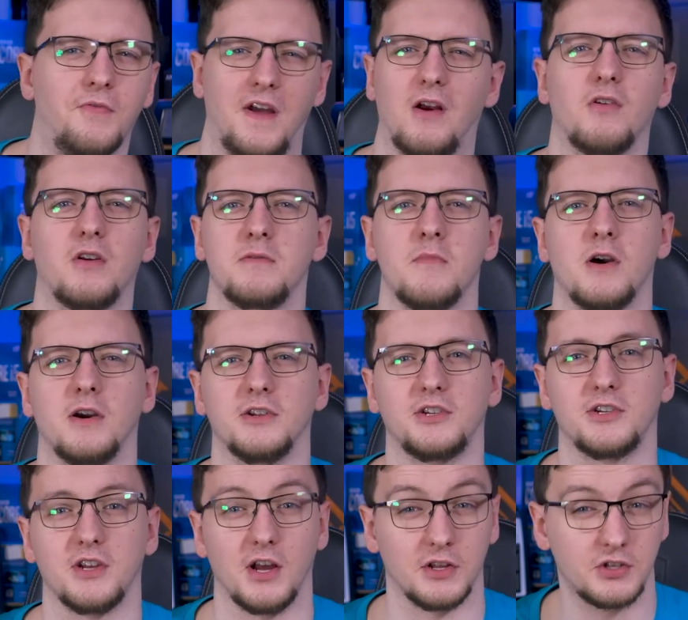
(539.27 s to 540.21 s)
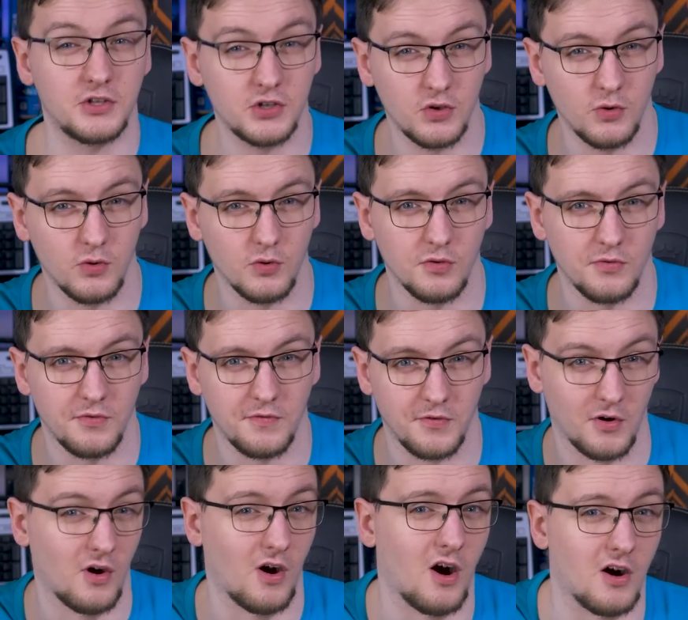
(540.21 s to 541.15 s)
very much a tool
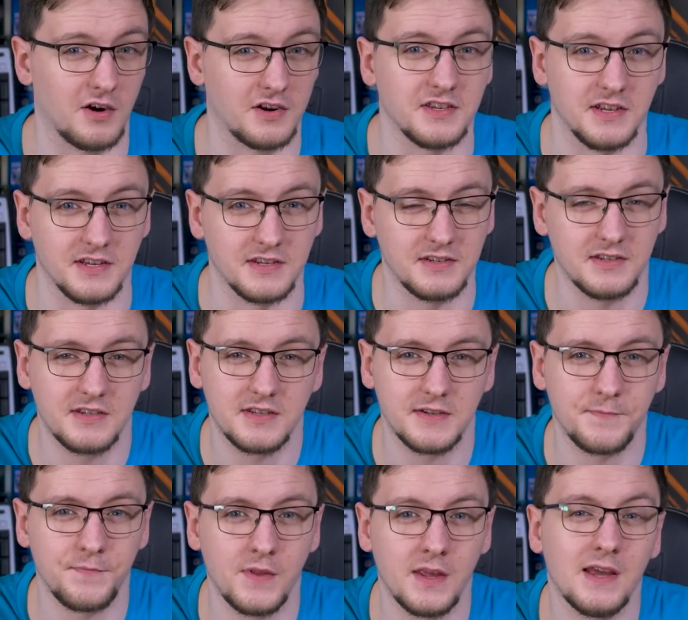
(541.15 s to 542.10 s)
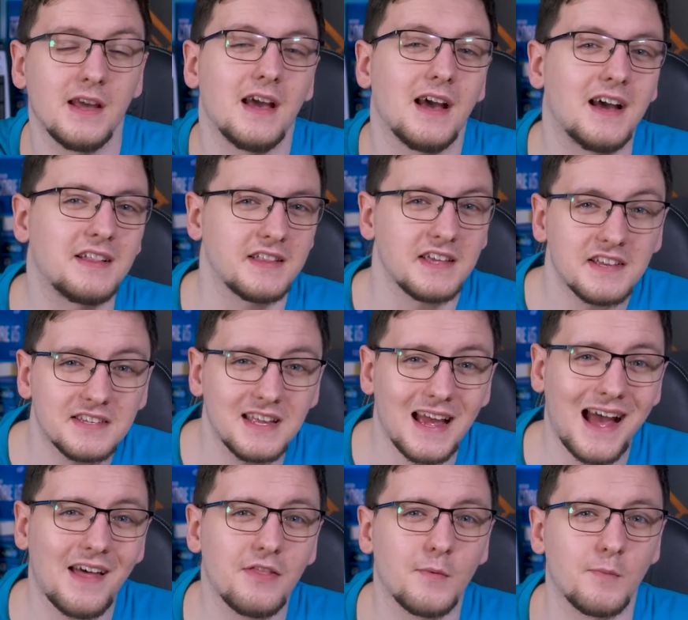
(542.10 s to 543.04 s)
for artists. At least
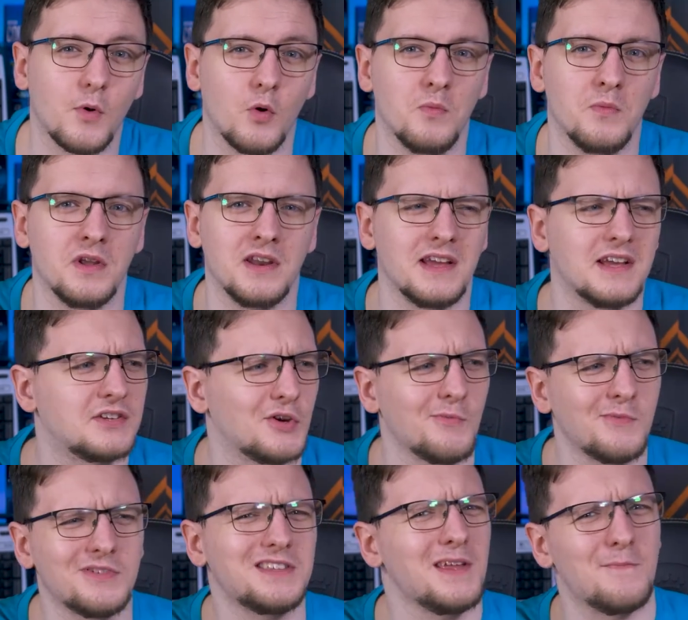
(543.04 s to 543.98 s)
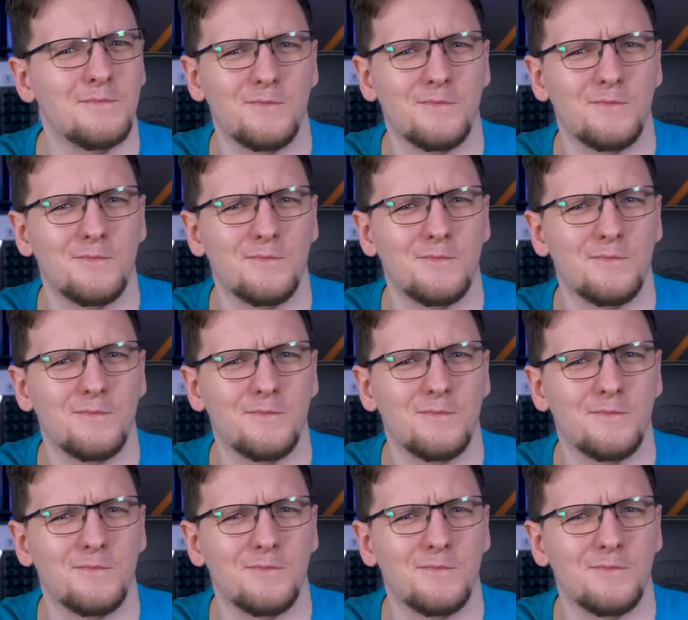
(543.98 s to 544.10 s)
at the moment, it's almost